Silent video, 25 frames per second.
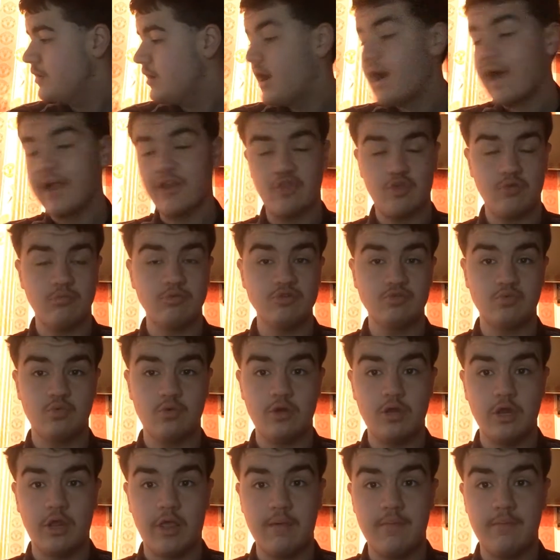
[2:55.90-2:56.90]
I had so much
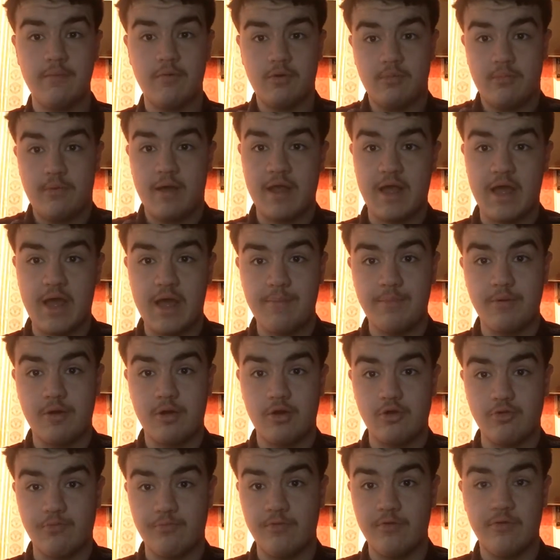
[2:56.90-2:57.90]
work up my
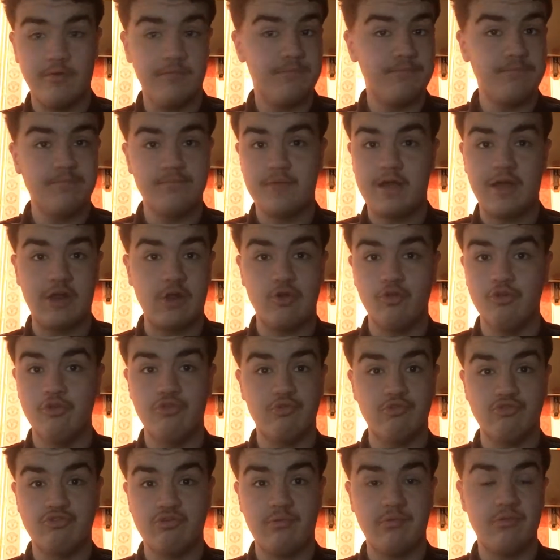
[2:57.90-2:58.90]
eyeballs that I couldn't
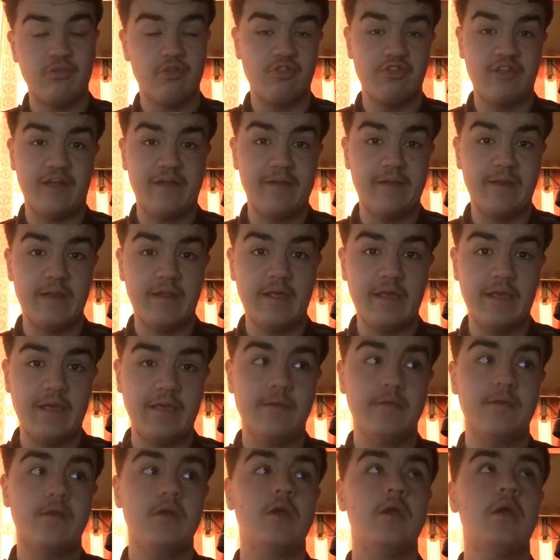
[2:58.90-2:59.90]
do a tribute to Stan Lee.
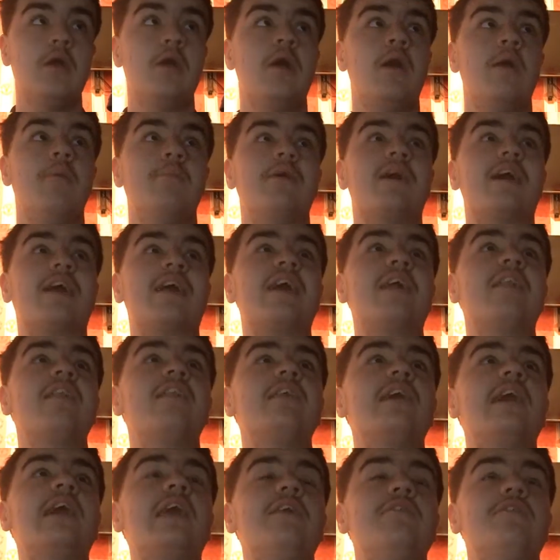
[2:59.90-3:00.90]
But I can
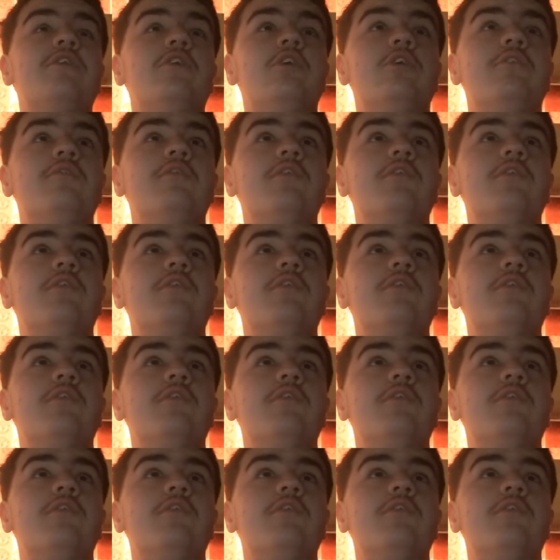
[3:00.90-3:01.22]
tell you though